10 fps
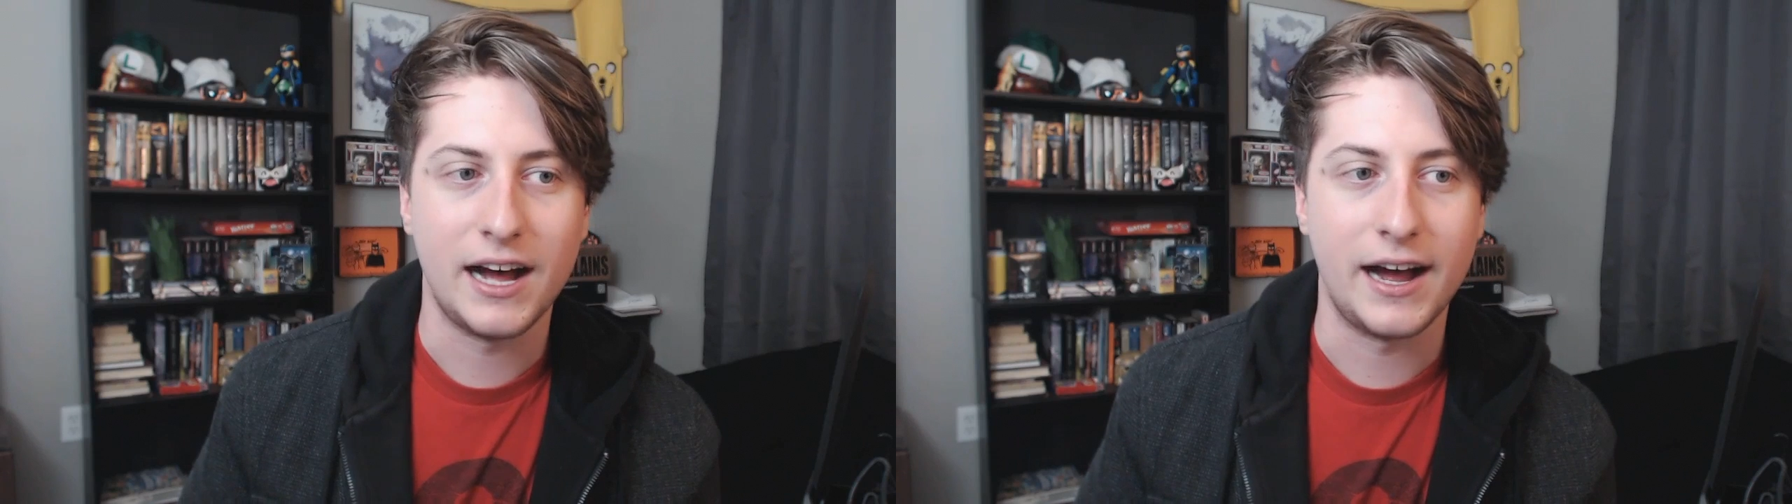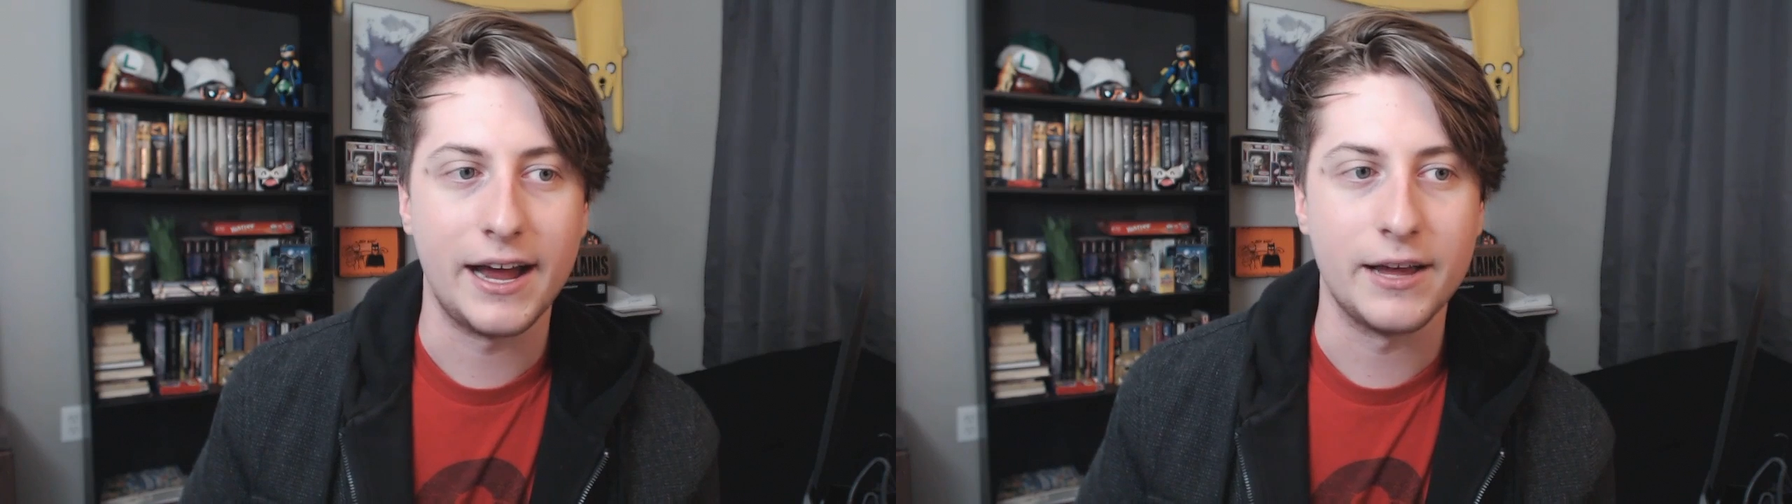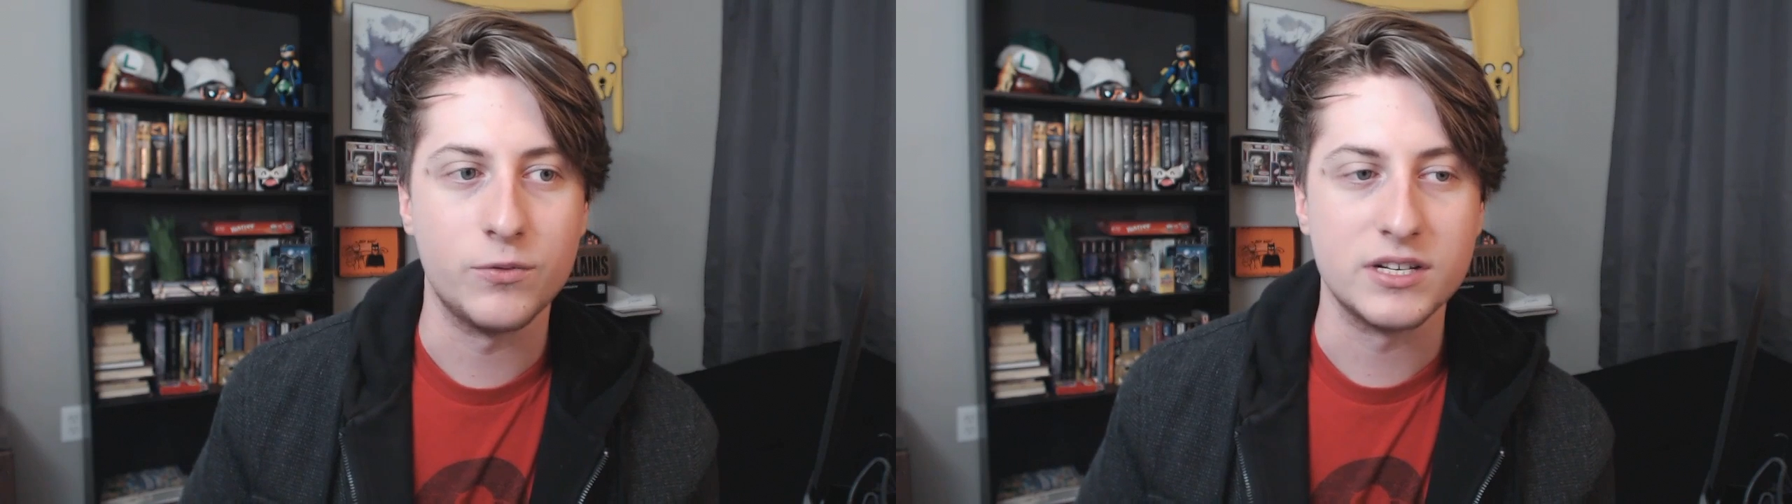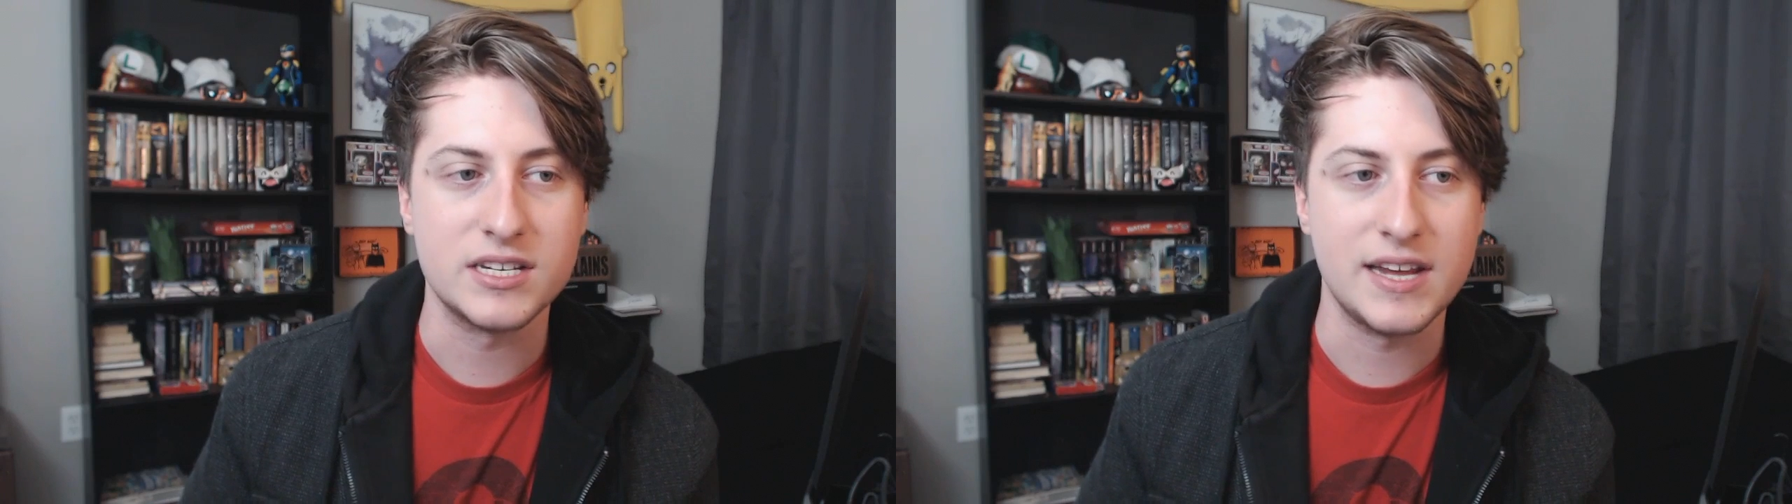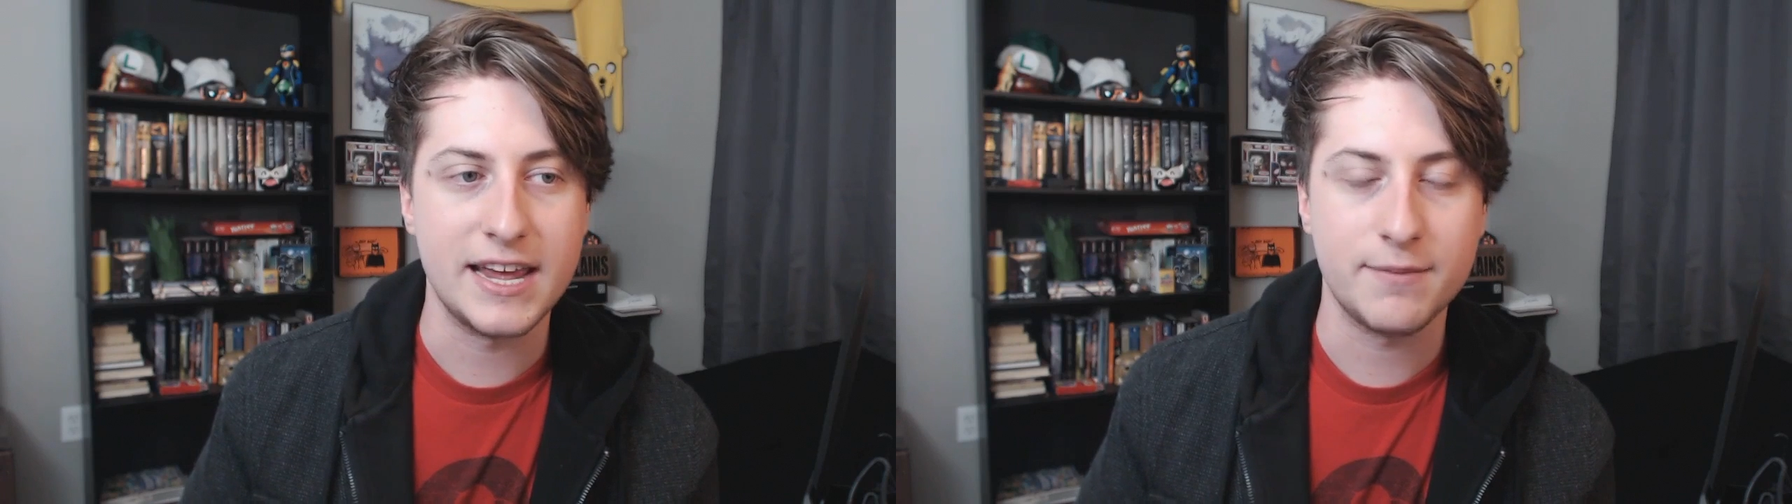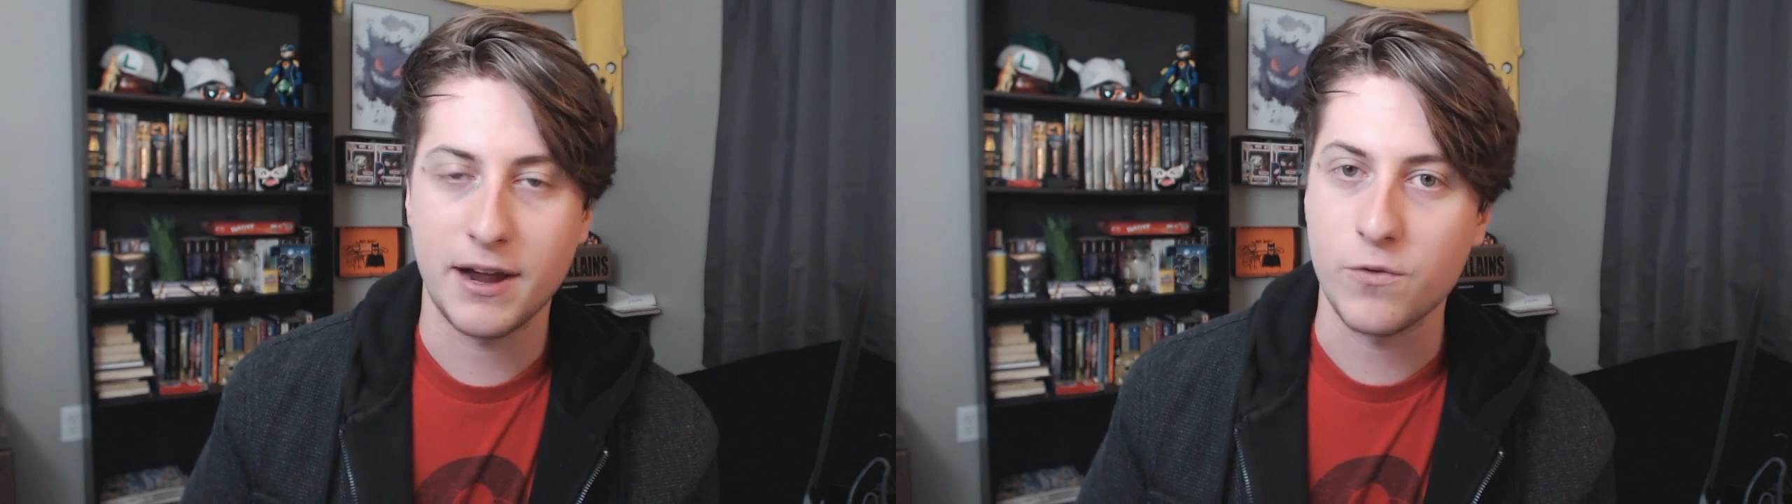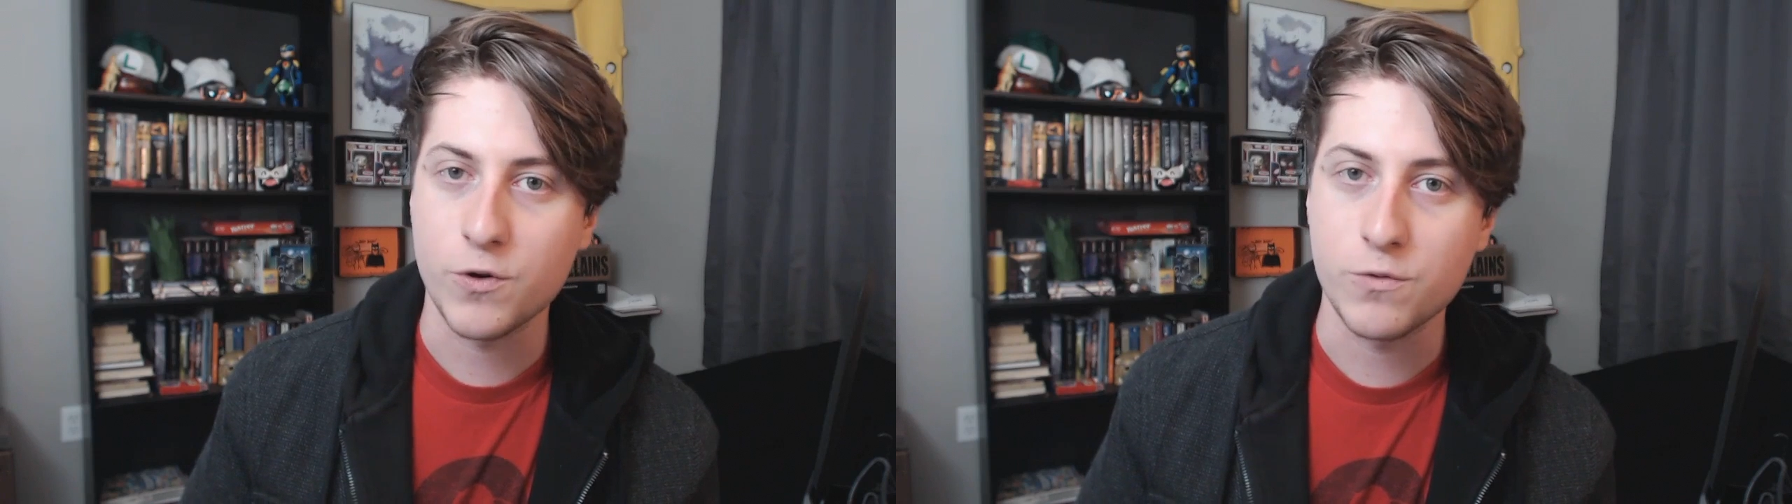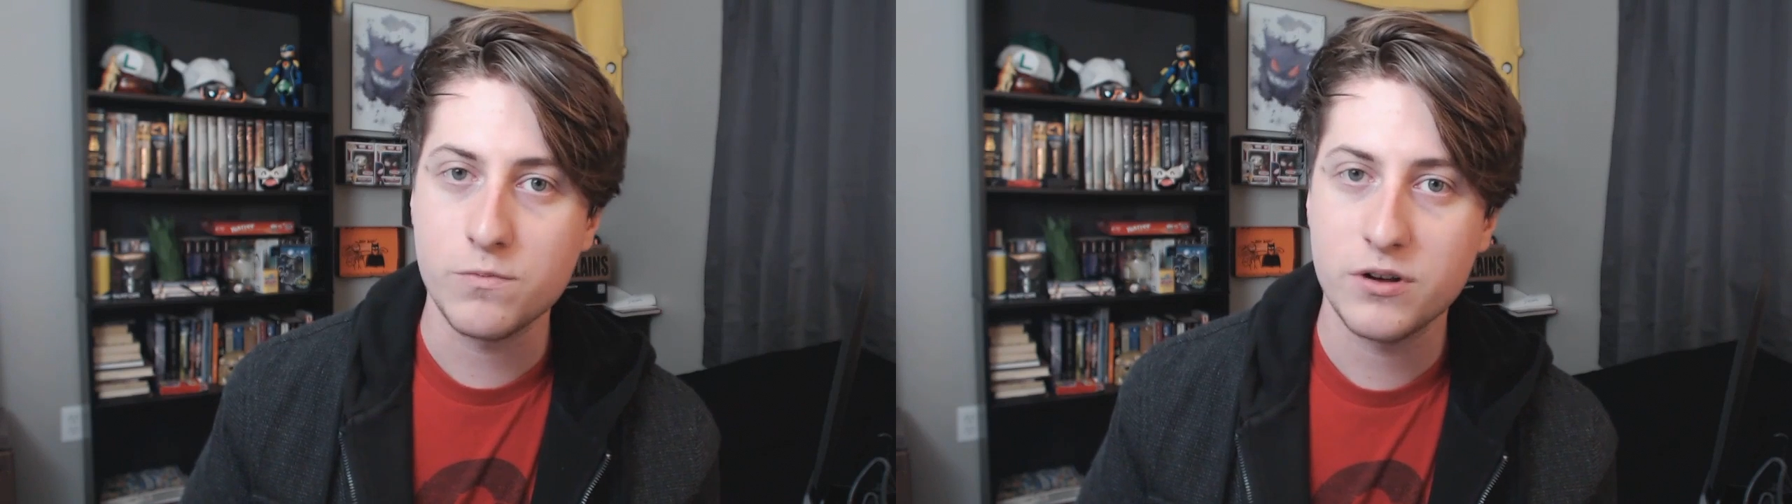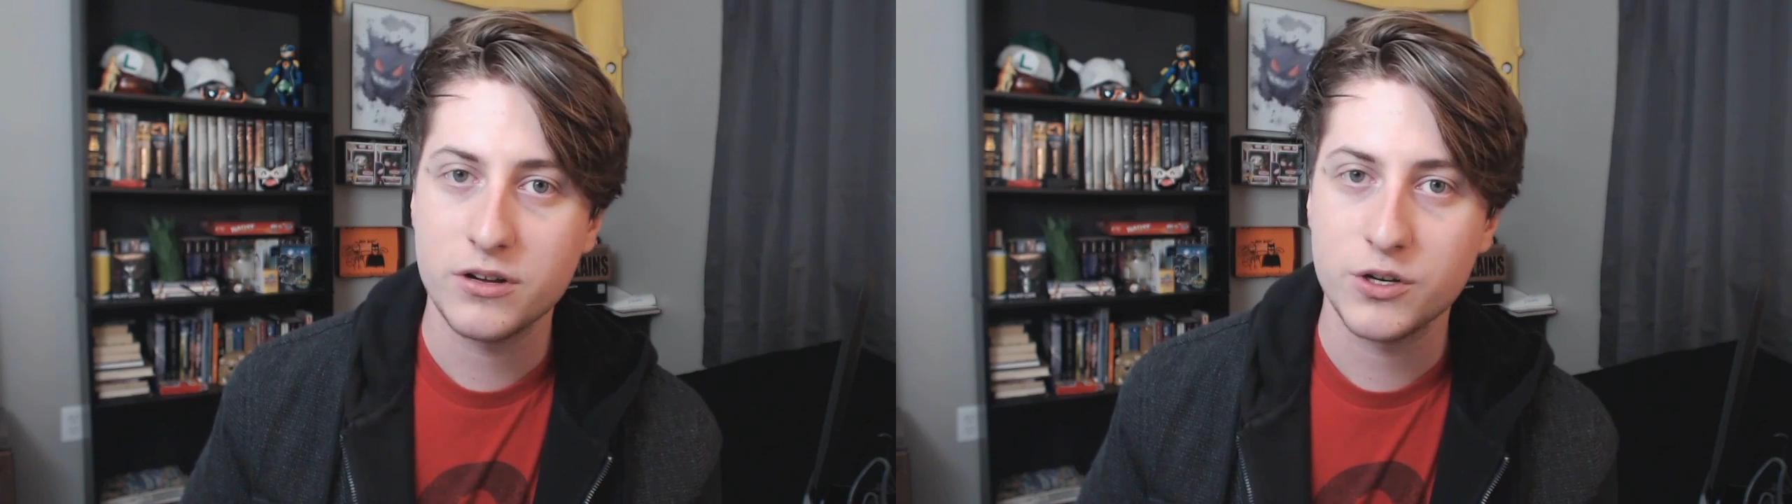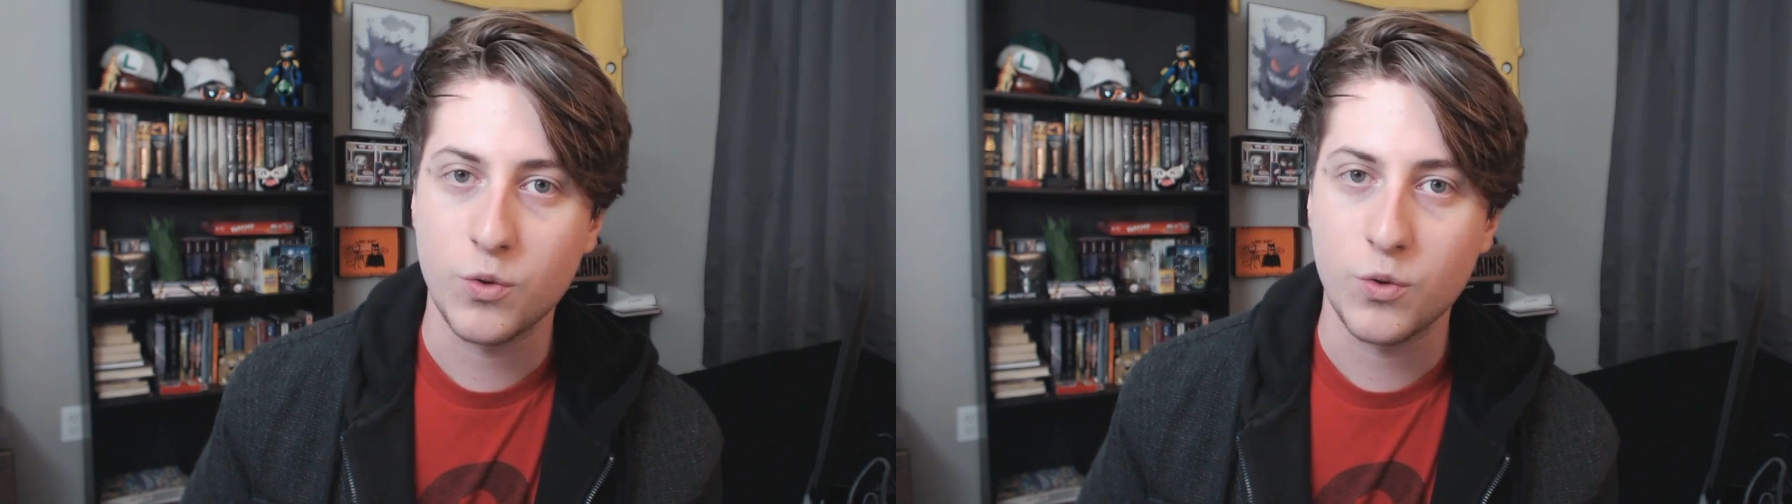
I would stay in my room